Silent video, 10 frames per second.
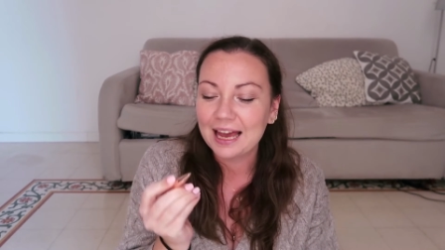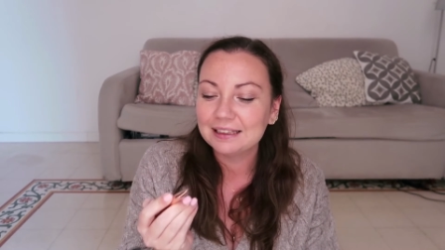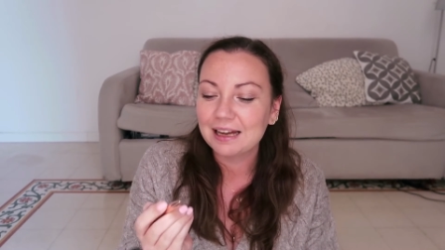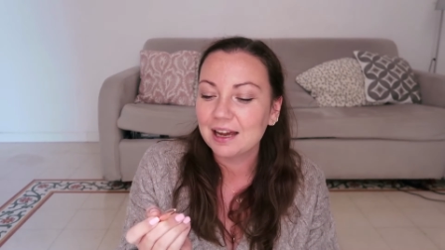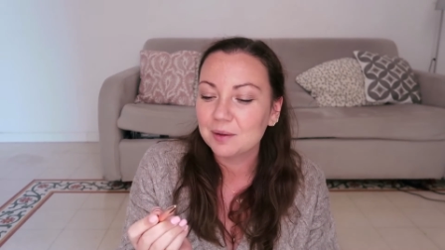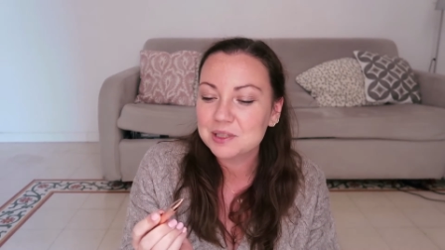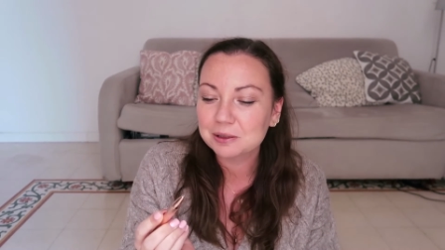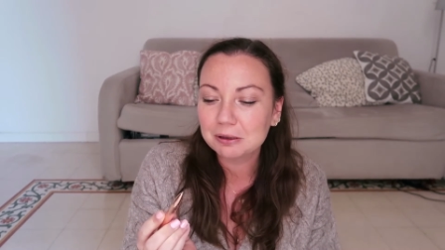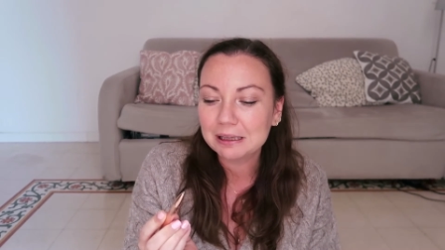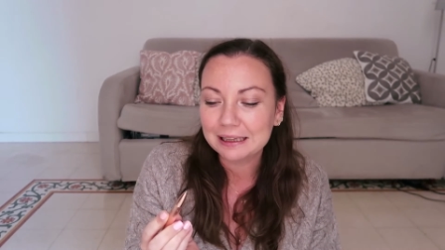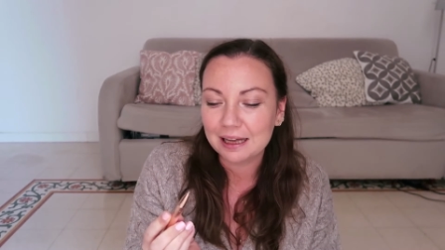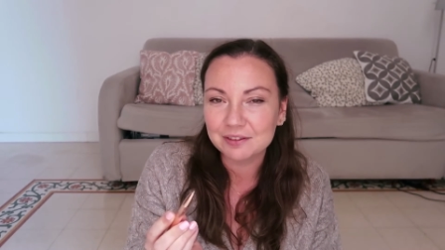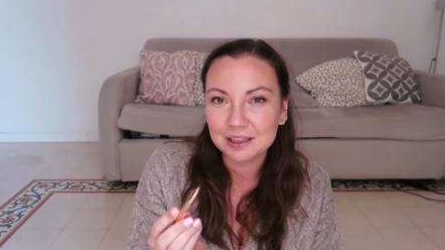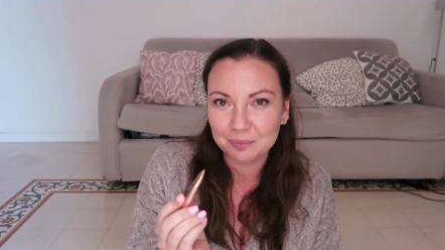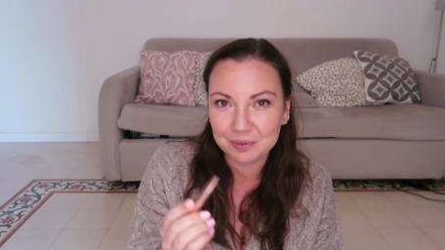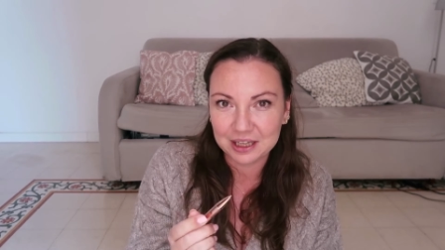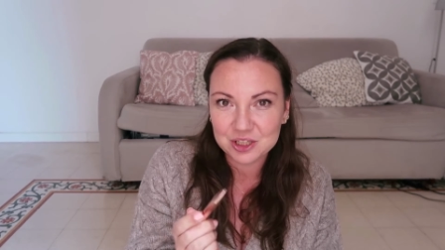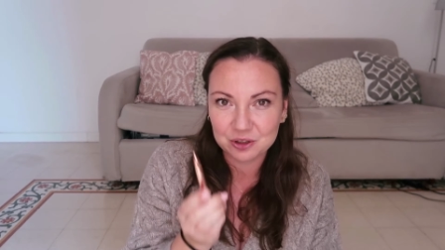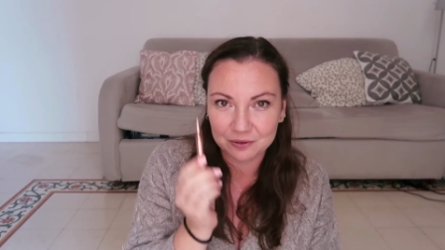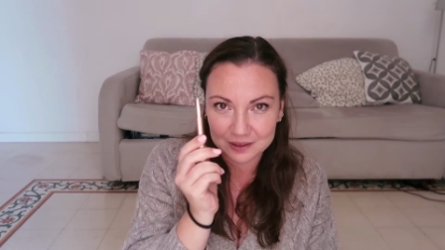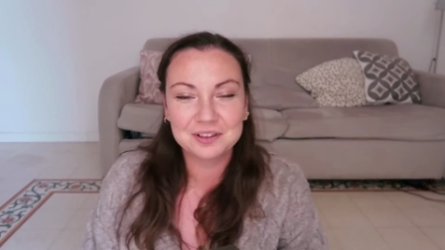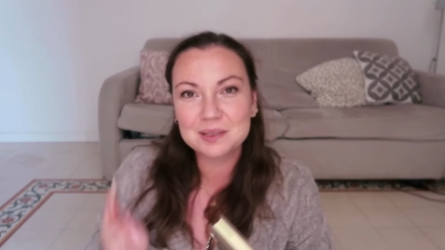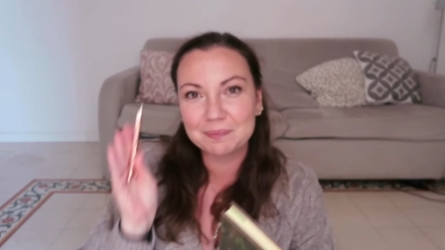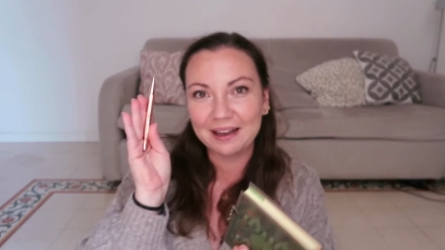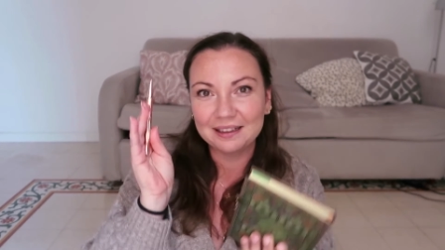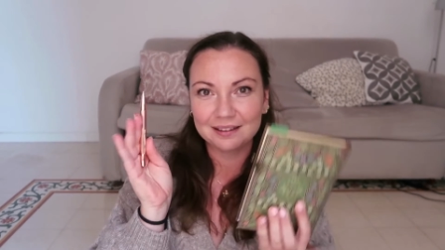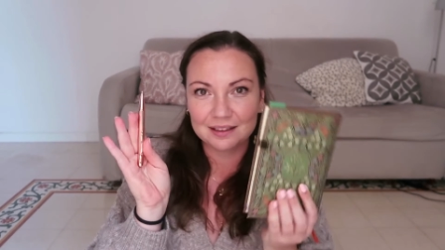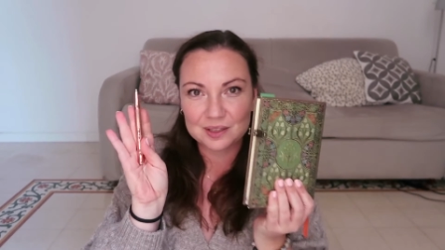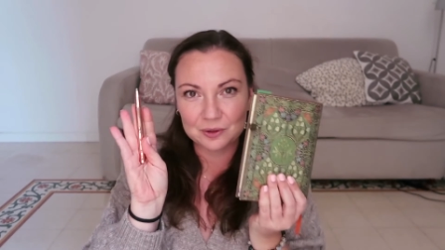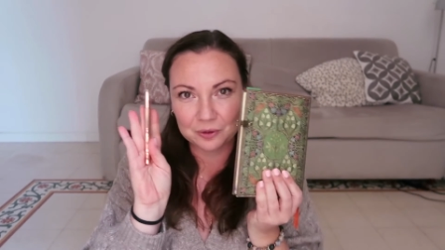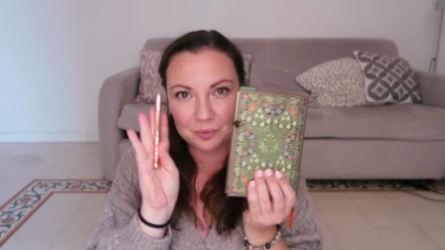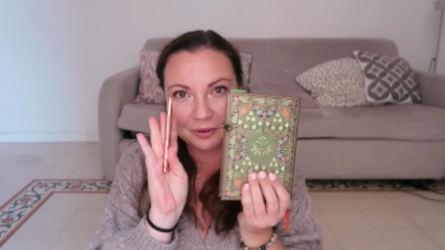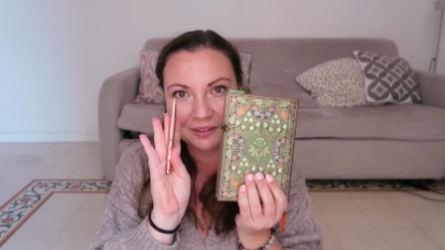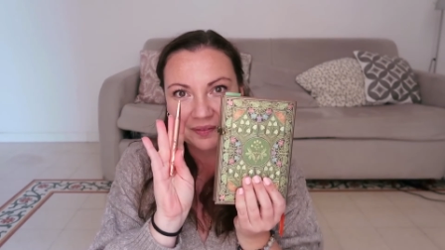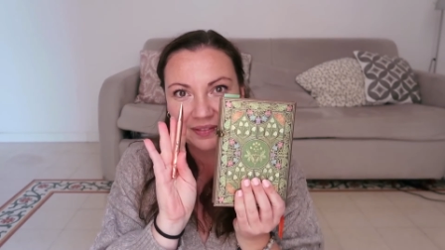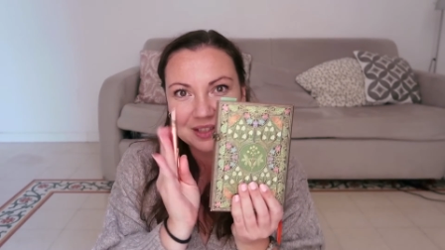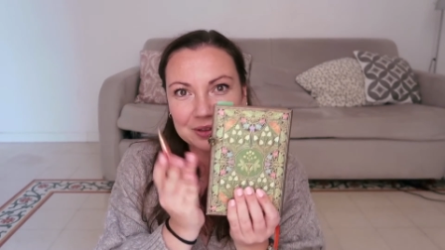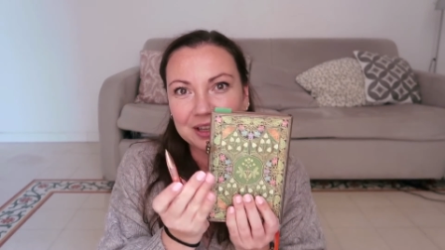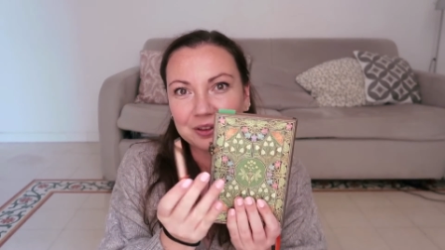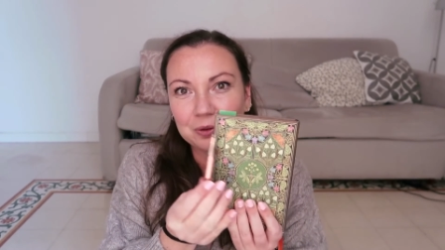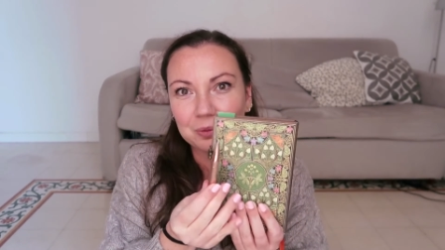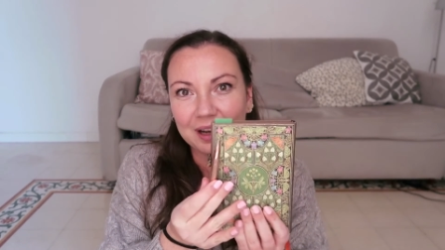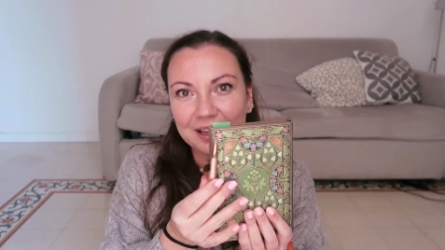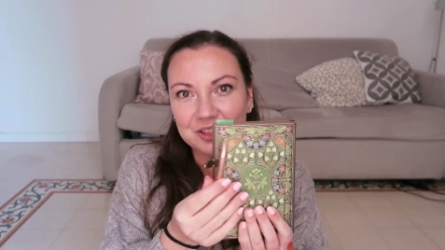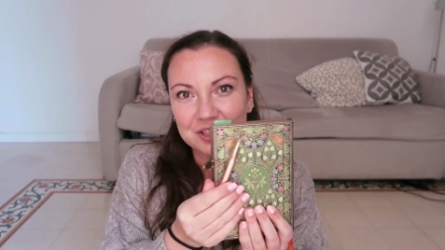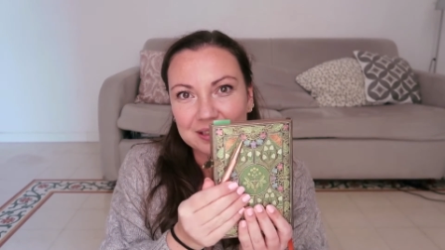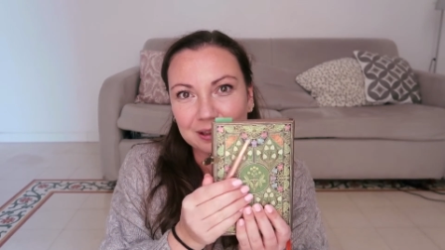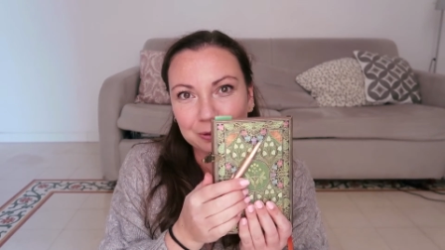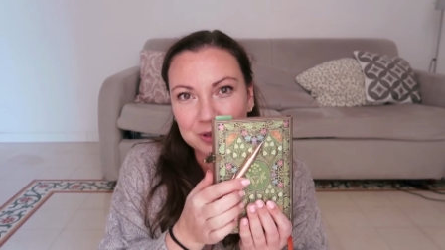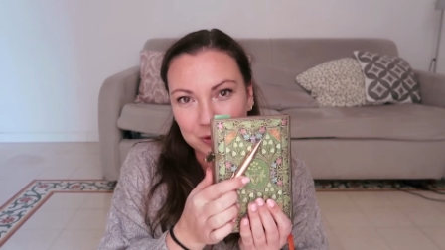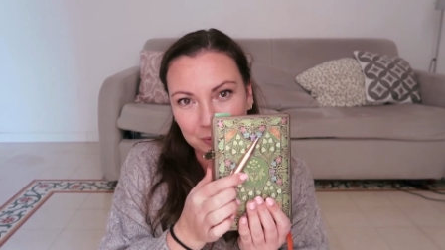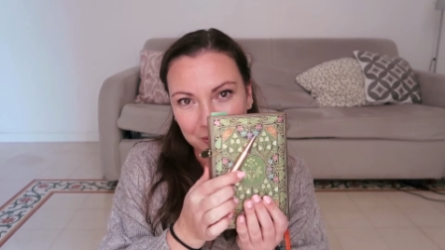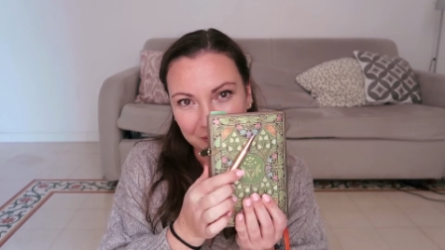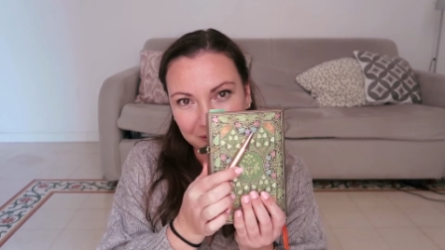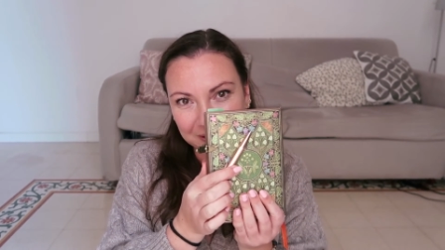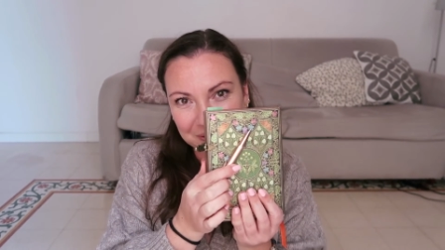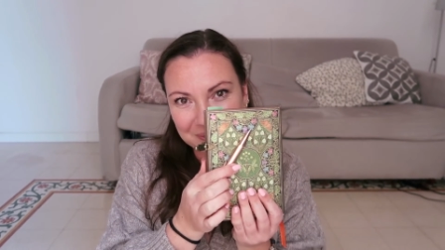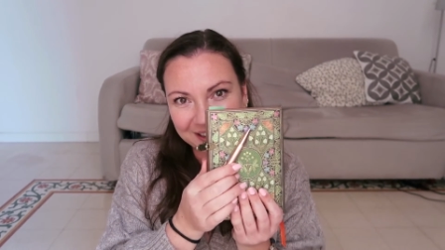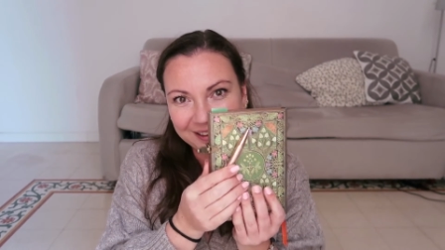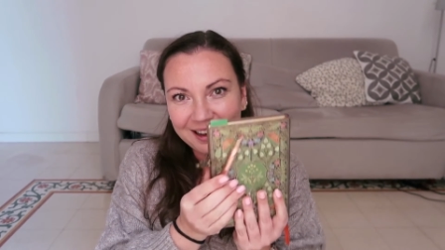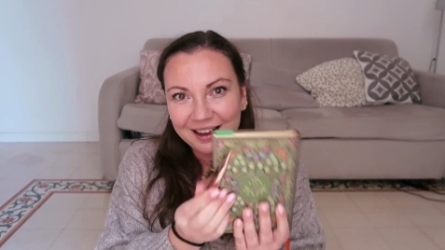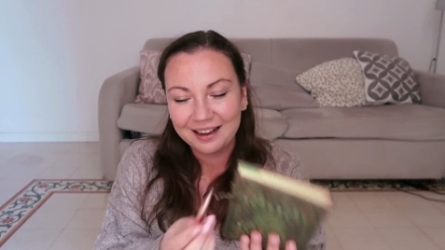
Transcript: And I absolutely love the combination of this pen and this notebook. So I don't know why, it just looks so beautiful to me.